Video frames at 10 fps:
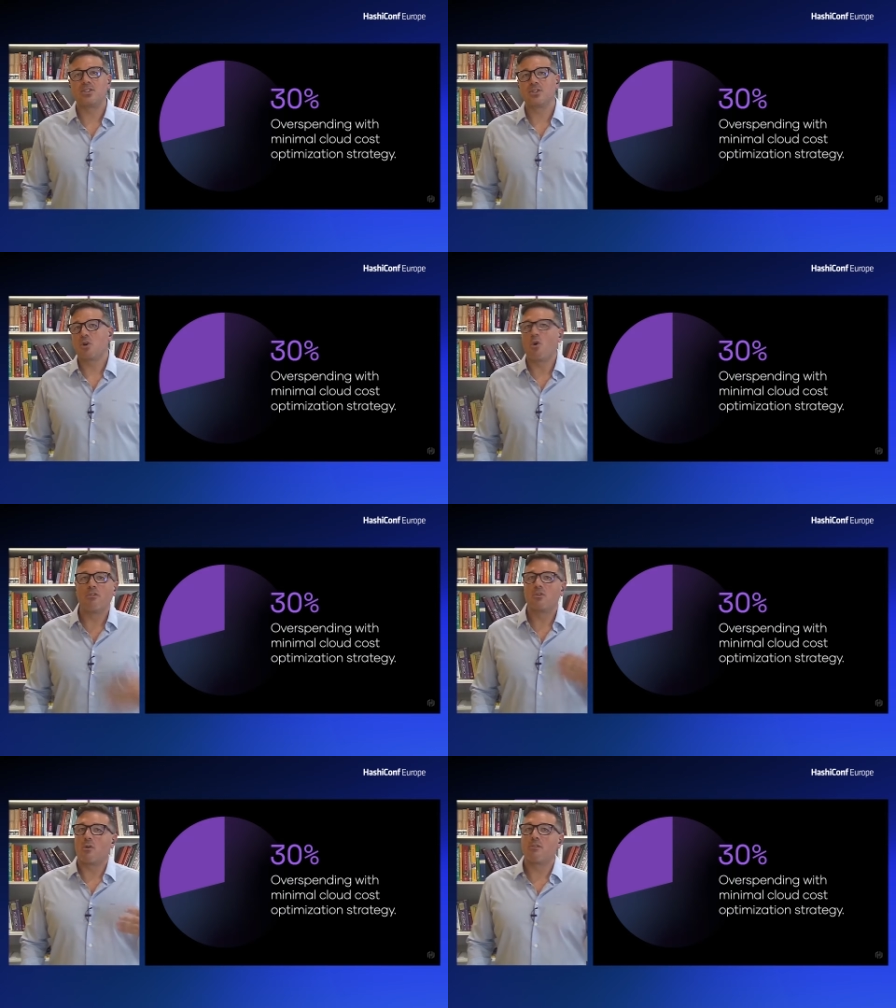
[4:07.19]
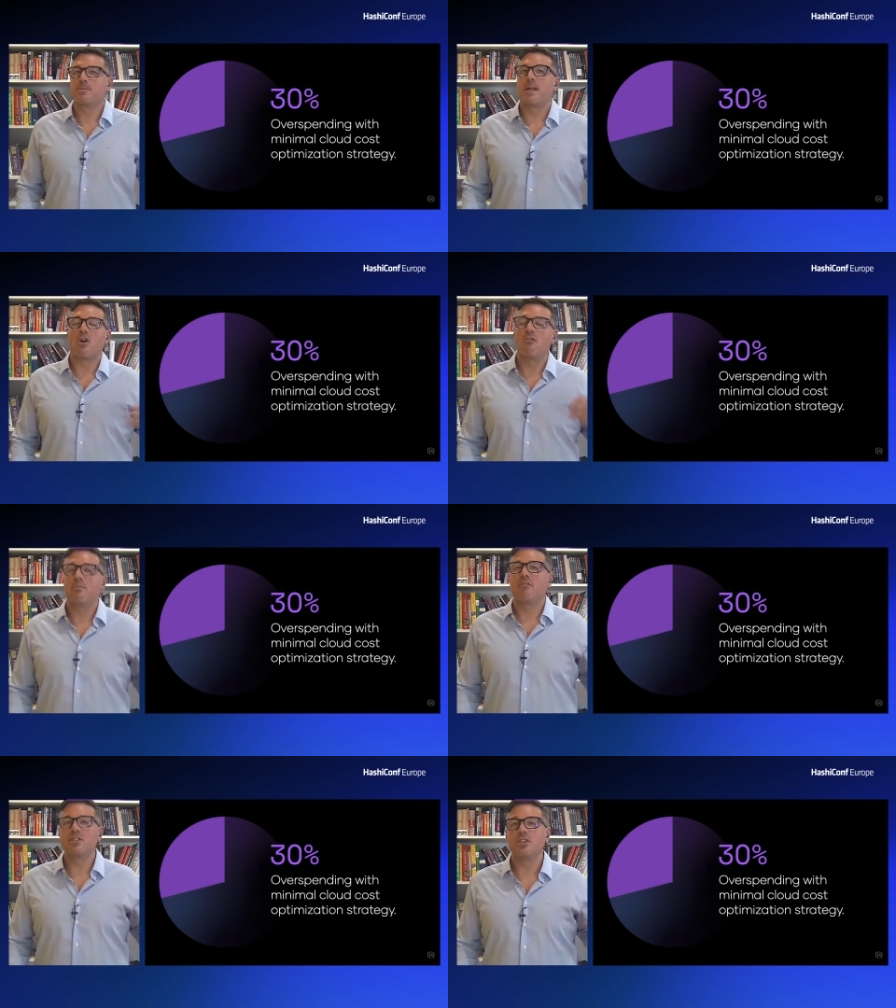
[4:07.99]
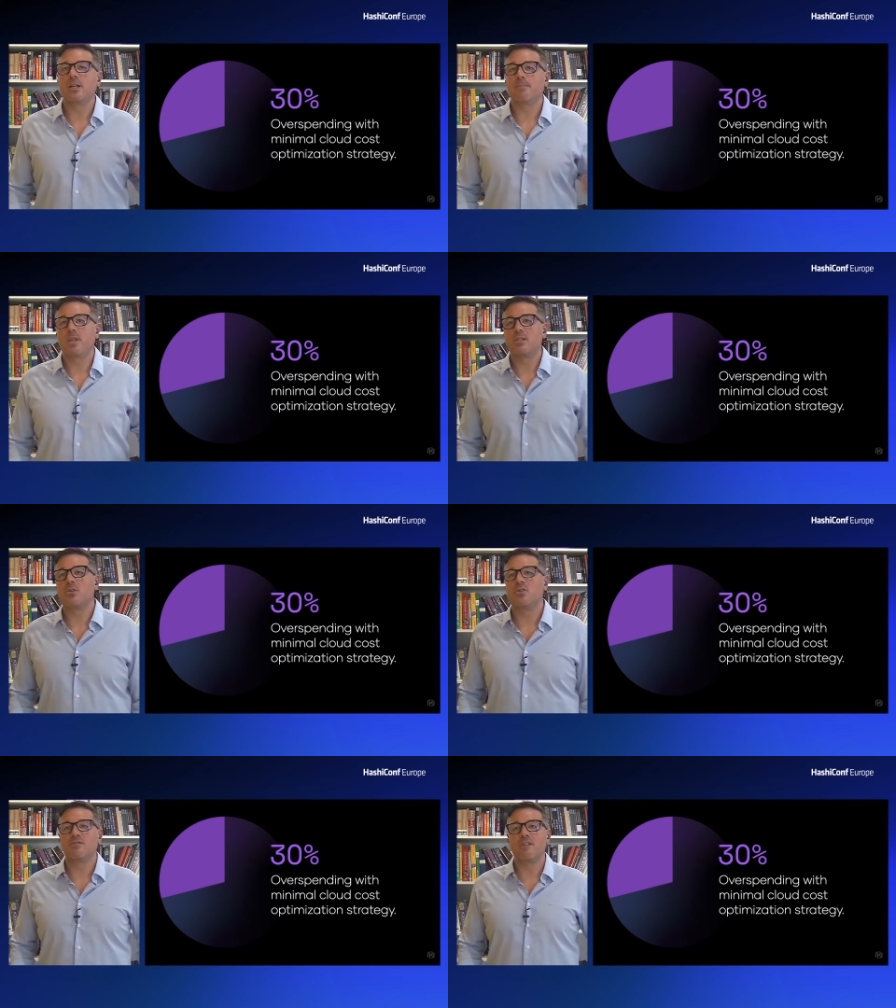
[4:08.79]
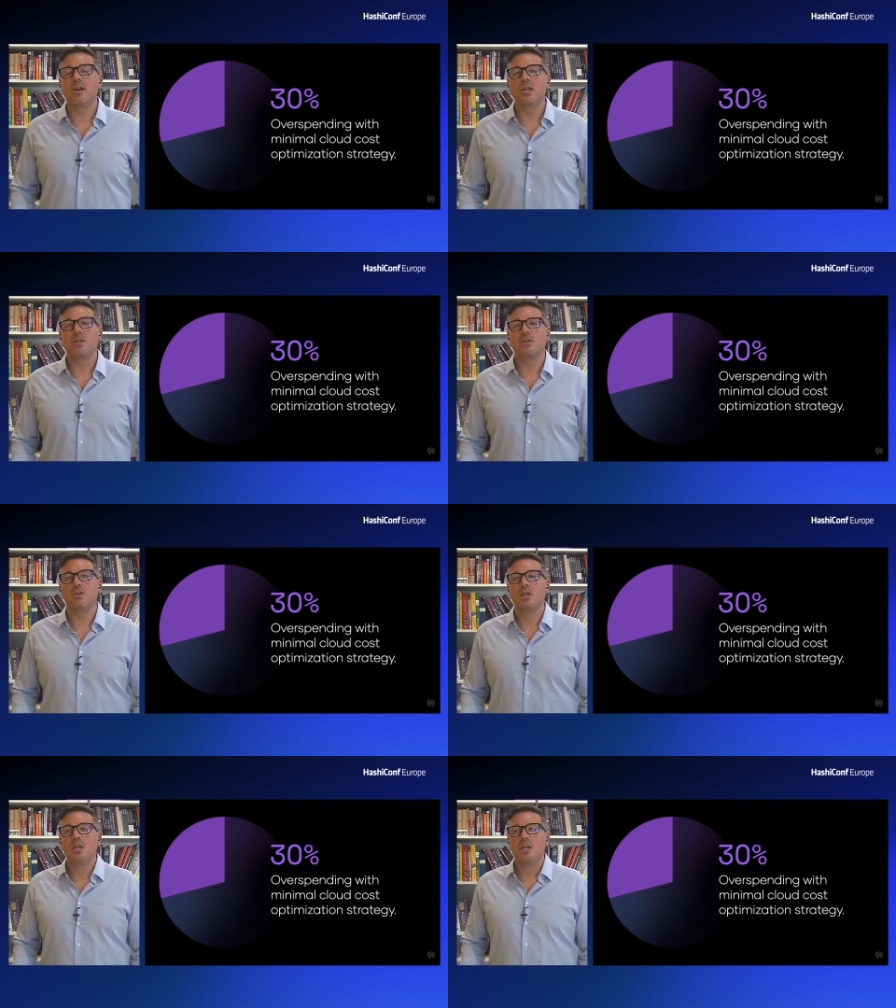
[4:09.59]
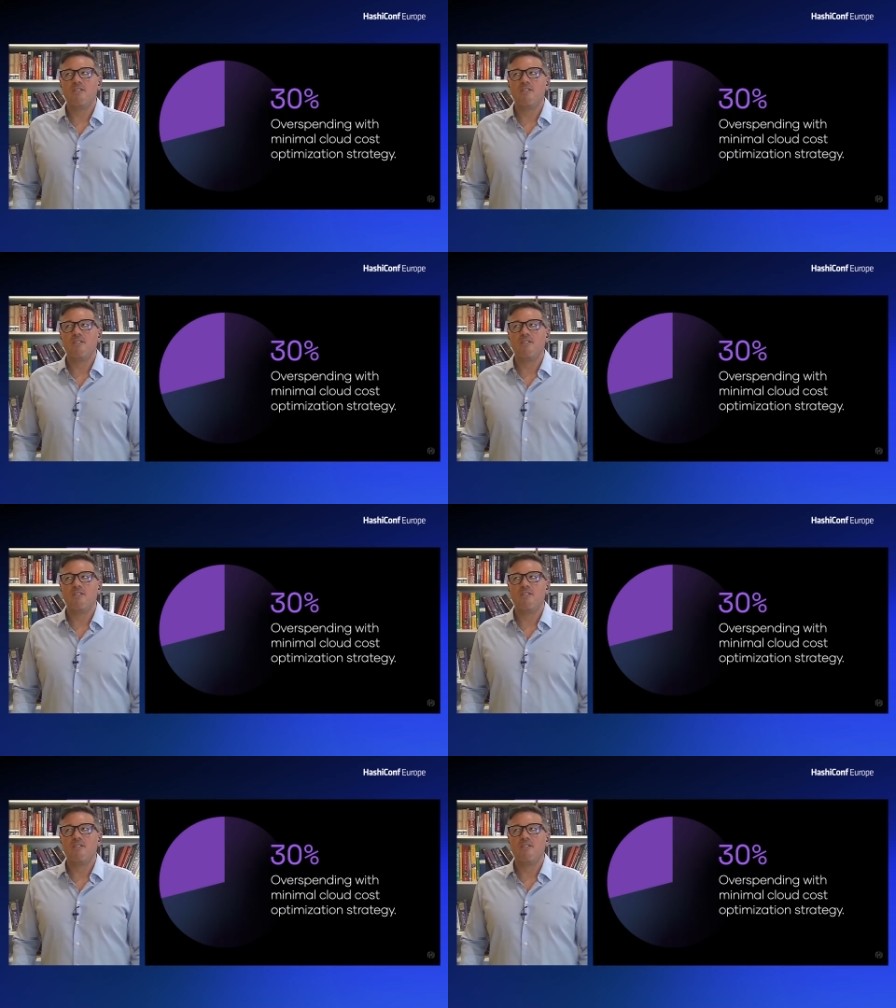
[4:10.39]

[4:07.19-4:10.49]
and just over overspent over provisioning and so there's very little